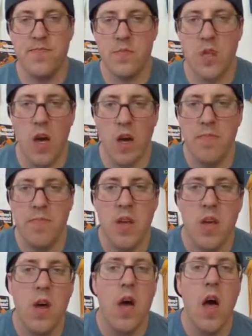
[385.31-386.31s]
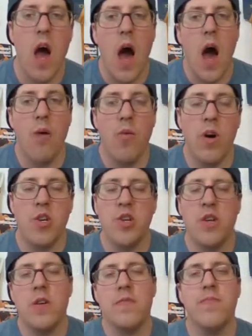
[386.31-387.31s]
Okay, I want you
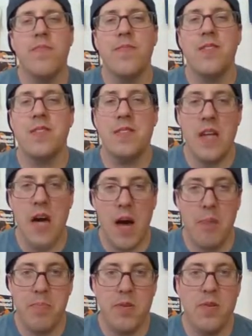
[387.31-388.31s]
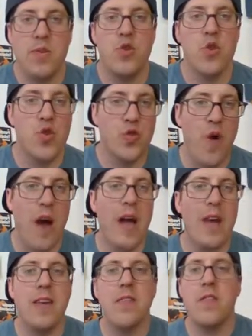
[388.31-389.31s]
to stop,
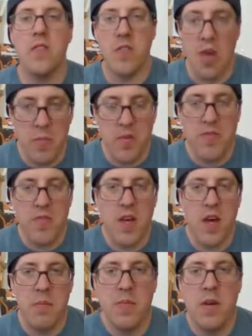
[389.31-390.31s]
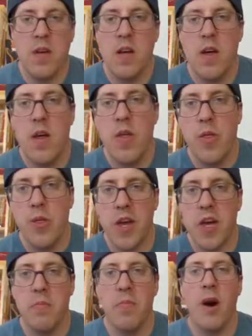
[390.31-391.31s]
try some of them,
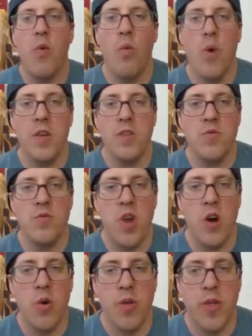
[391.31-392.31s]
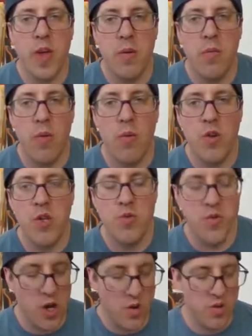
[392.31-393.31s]
think about what you know, think about what you
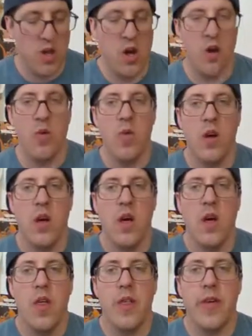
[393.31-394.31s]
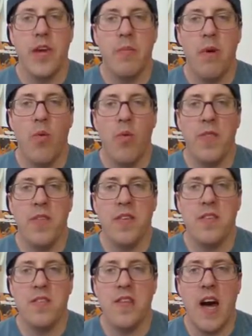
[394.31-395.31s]
don't know, think about what the
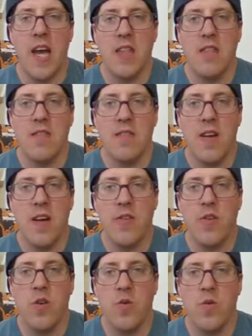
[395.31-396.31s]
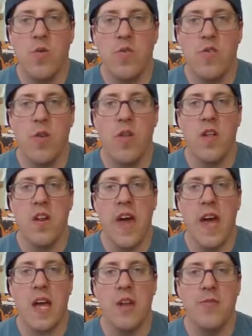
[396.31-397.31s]
signs tell you, so the
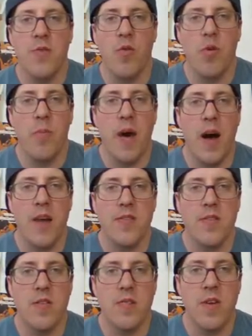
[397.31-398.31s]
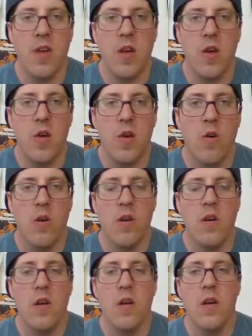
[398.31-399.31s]
negative or positive here,
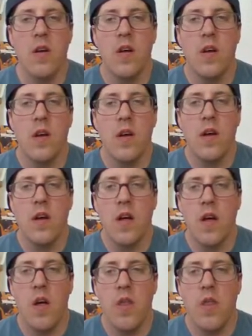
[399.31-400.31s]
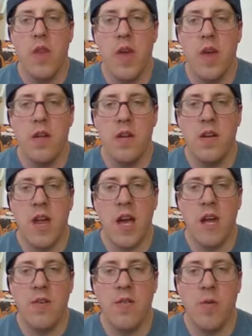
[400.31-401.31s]
the
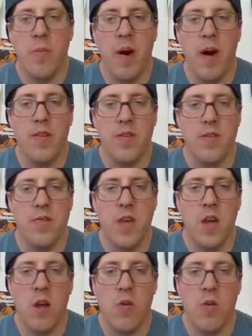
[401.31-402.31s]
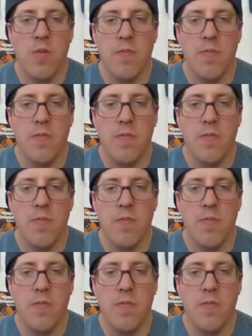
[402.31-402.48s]
negative or positive here,